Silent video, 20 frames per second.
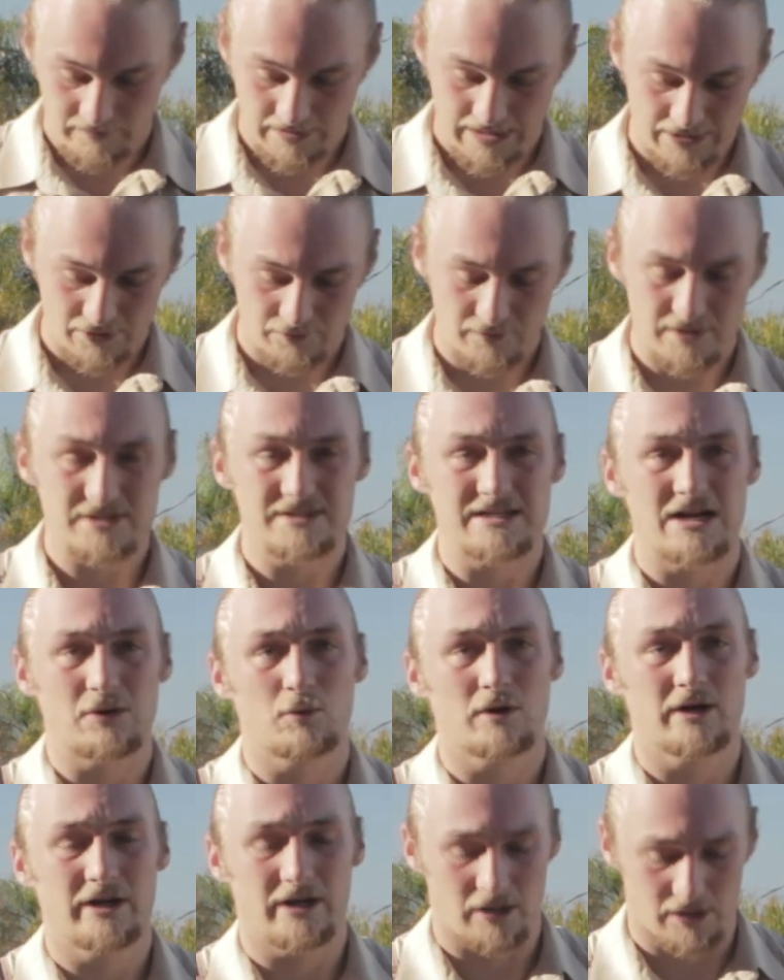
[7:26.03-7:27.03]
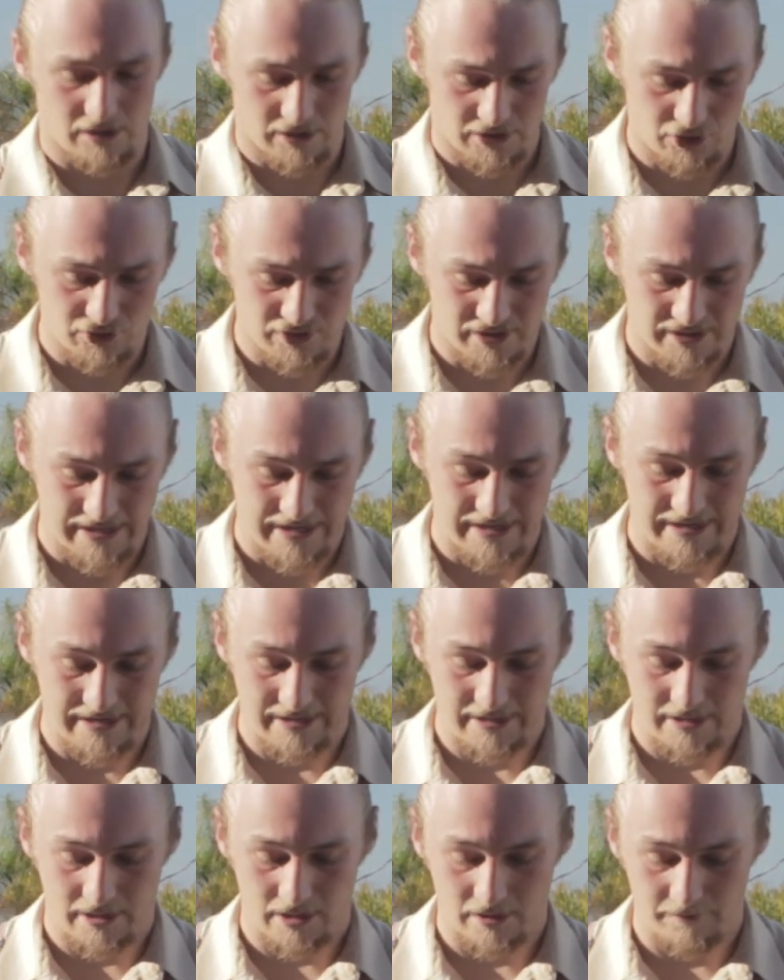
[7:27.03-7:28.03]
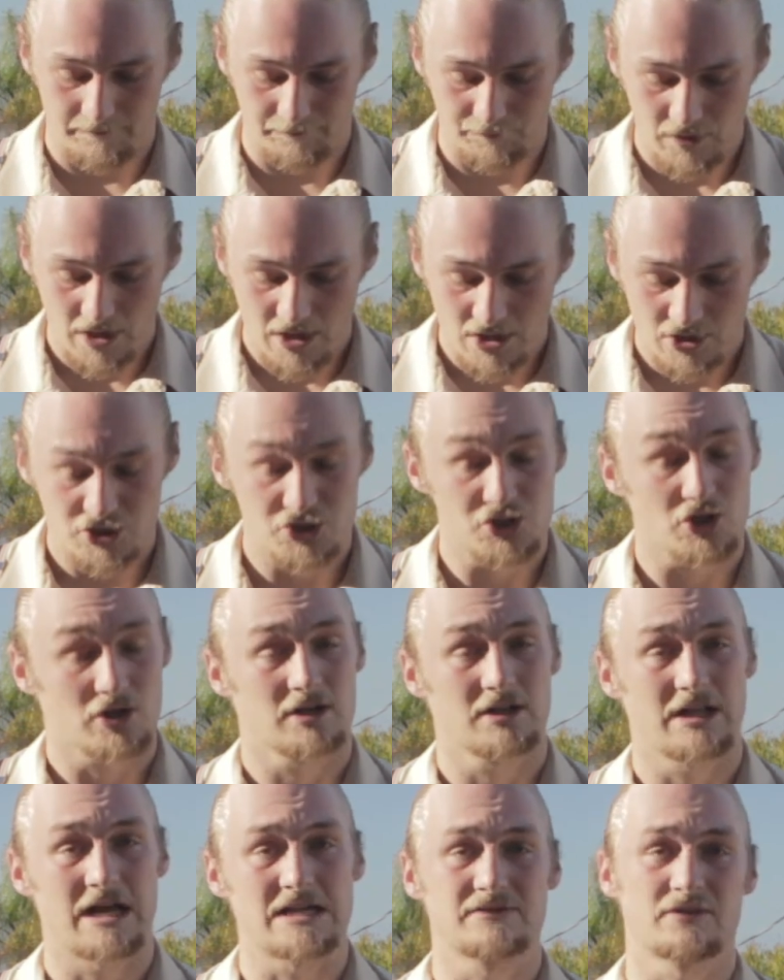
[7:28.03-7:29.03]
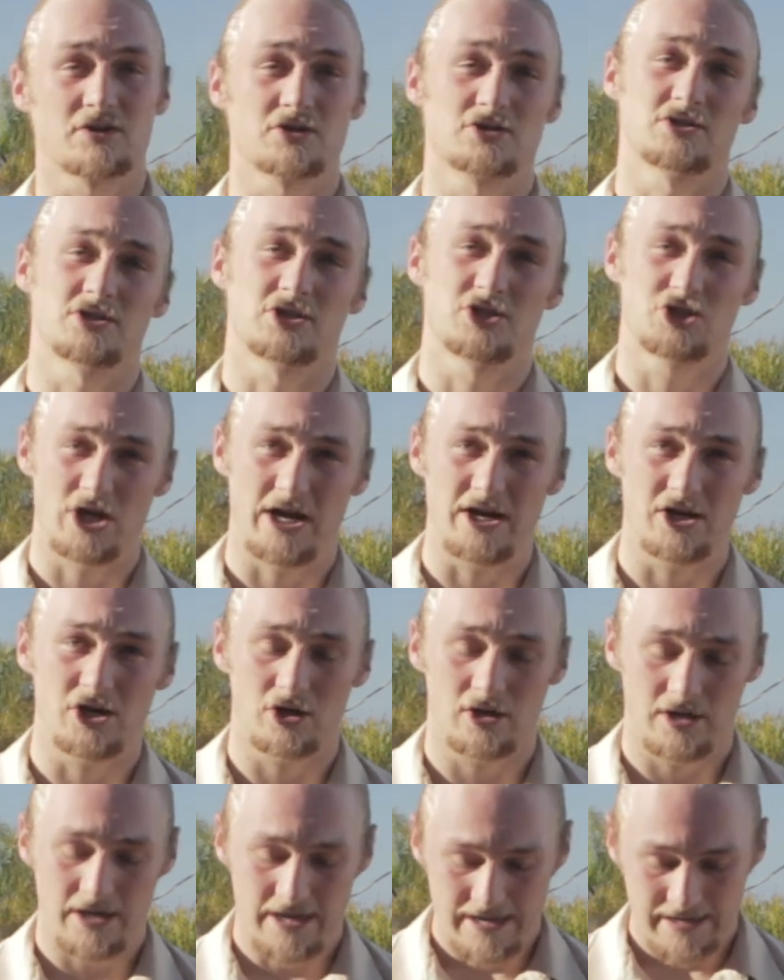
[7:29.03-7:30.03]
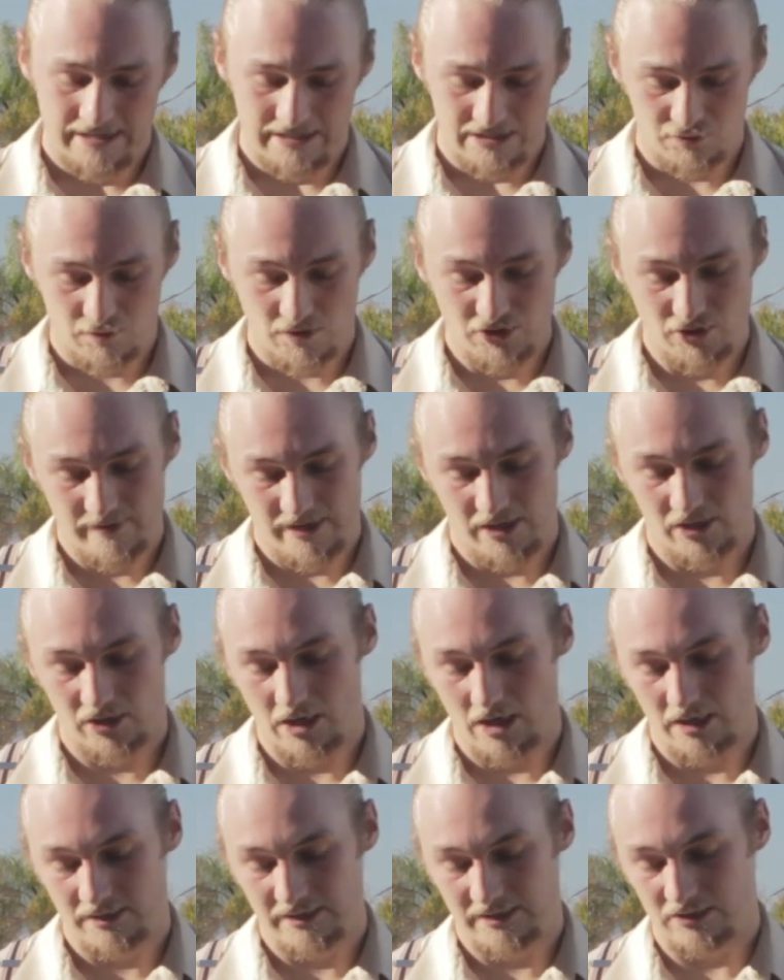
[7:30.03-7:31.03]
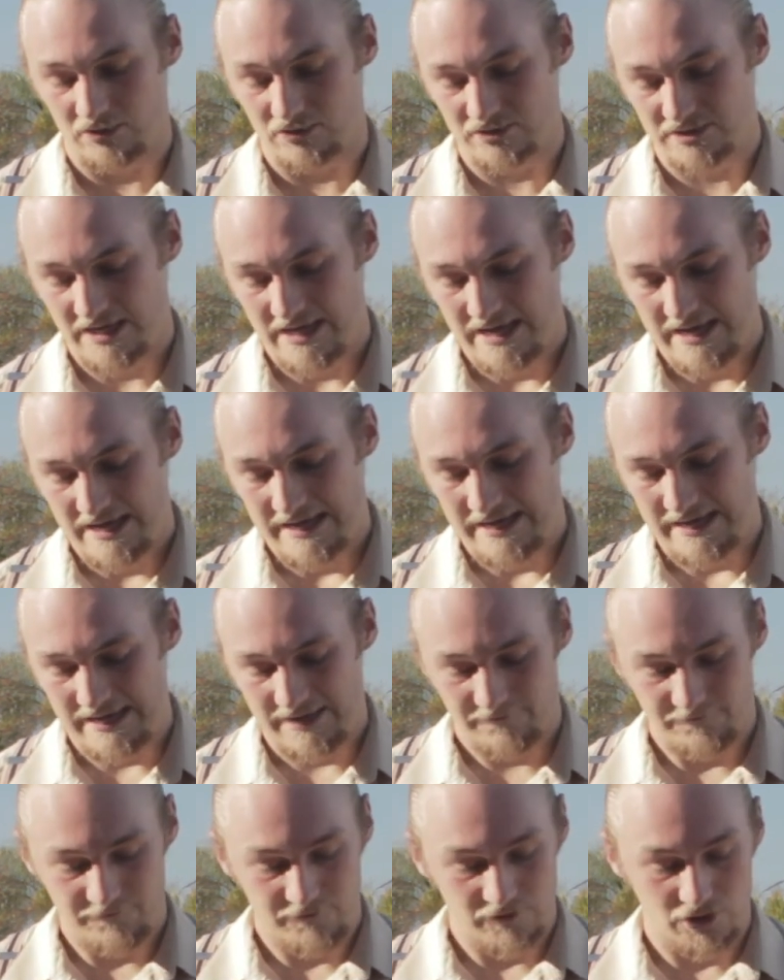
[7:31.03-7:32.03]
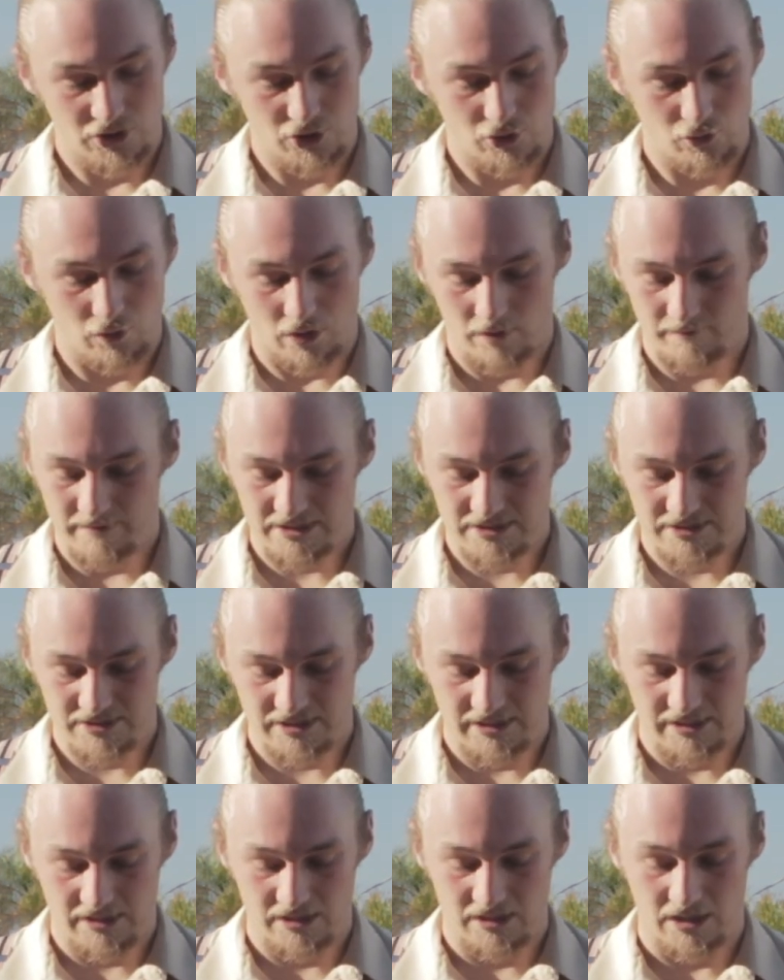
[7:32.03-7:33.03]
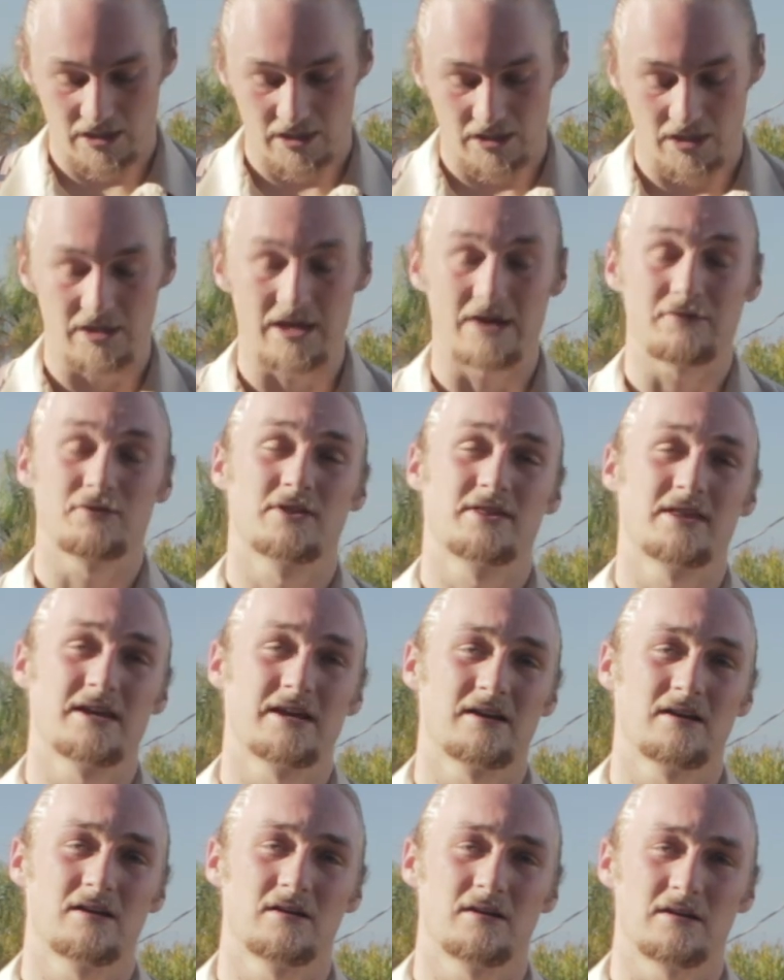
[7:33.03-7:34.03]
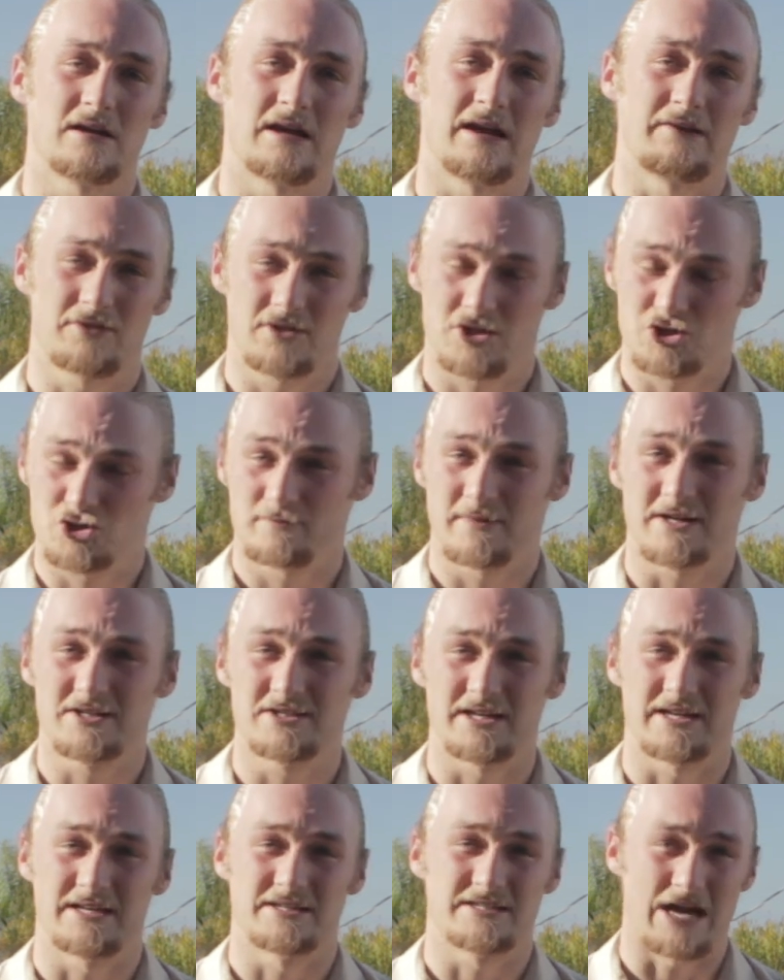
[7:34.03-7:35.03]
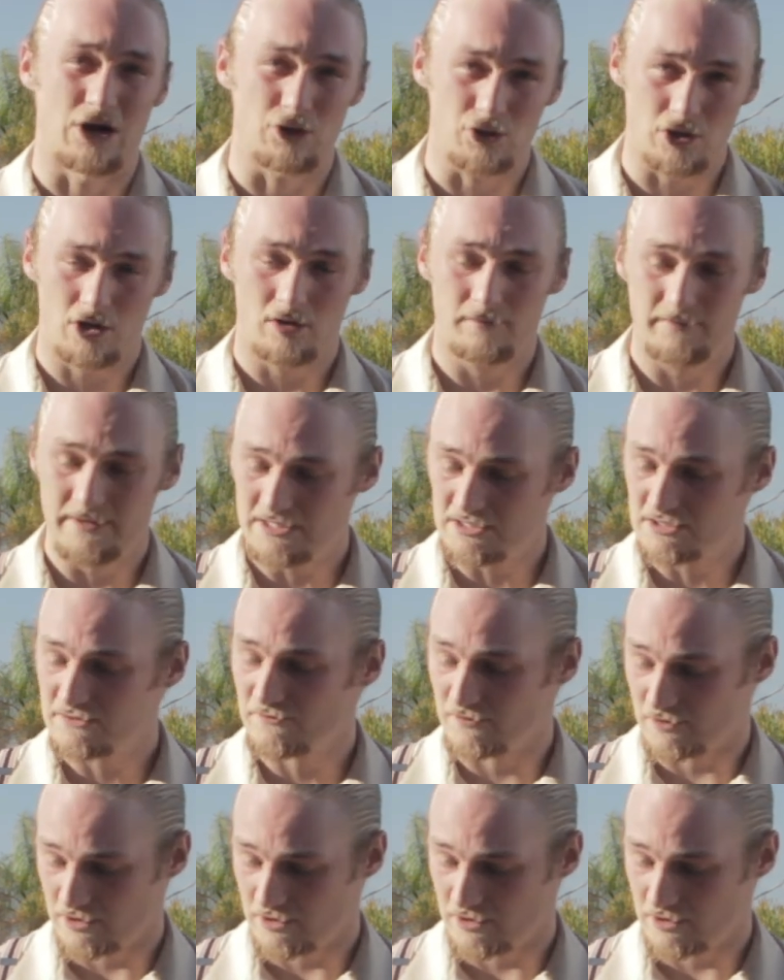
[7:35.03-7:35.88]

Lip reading: And the reason that we are using a stirring glass versus a shaker is when you're making cocktails, if you are mixing everything that you're mixing is alcohol based.